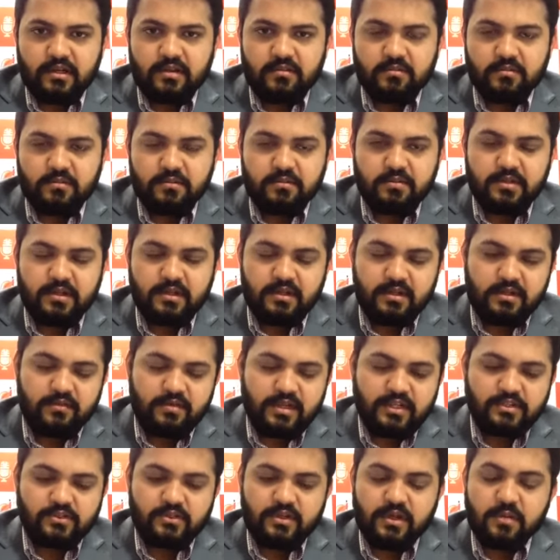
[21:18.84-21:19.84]

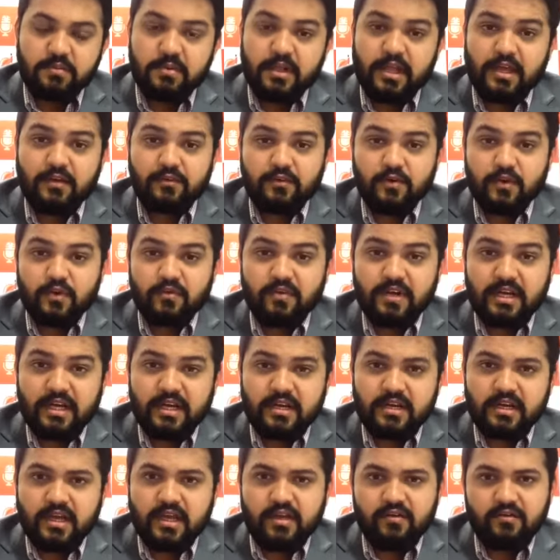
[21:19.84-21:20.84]
eventually apply for your
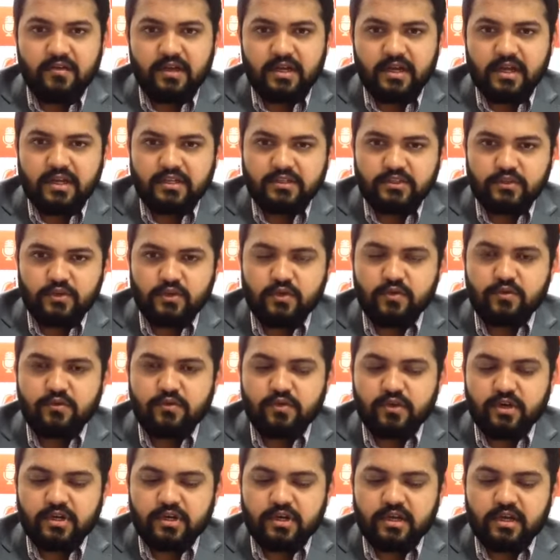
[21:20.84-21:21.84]
189, 190, or
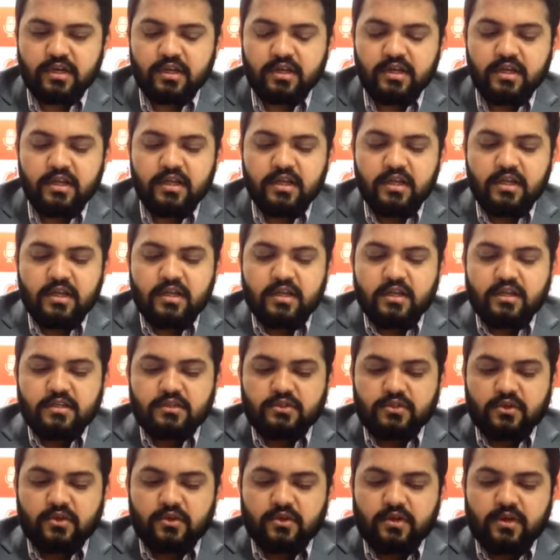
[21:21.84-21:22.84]
489.
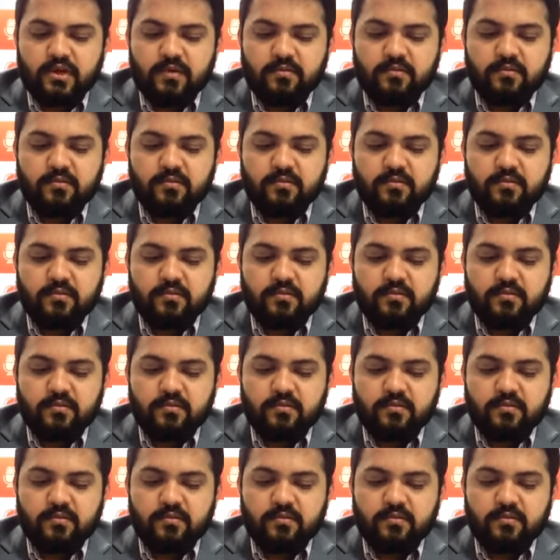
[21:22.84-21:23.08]
So